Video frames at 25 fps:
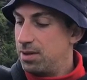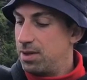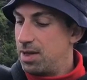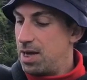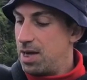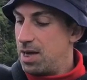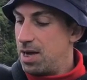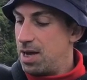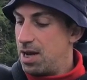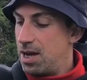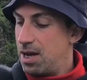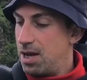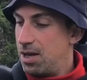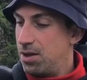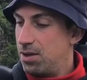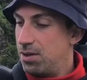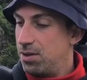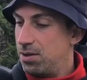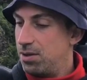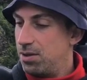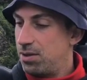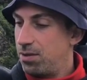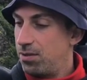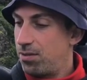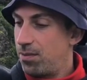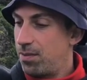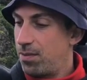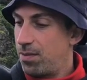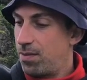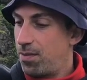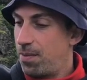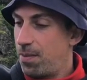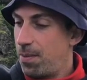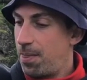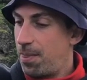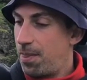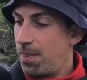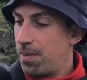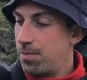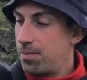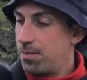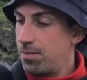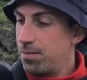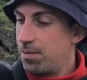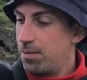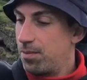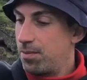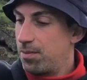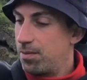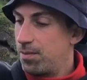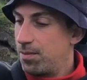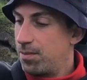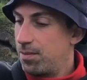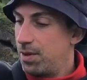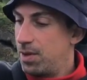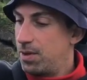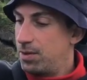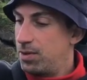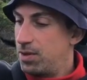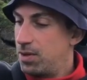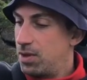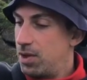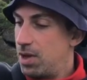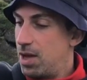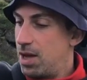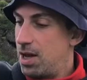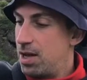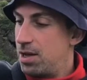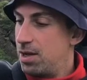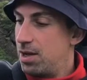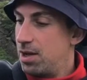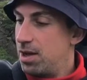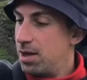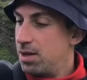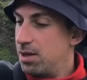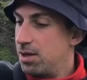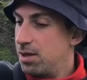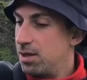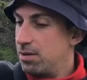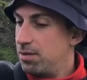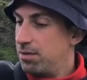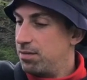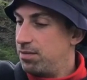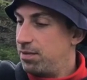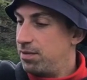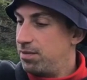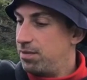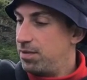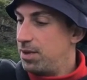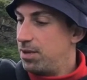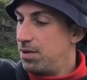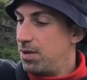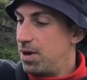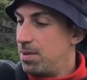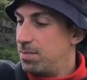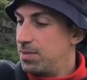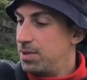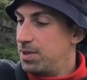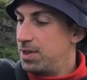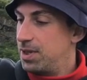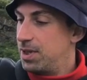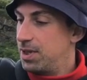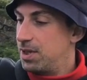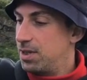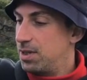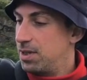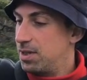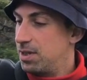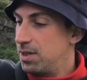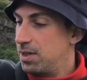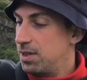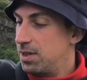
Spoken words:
And now I'm just gonna add another 50 grams here.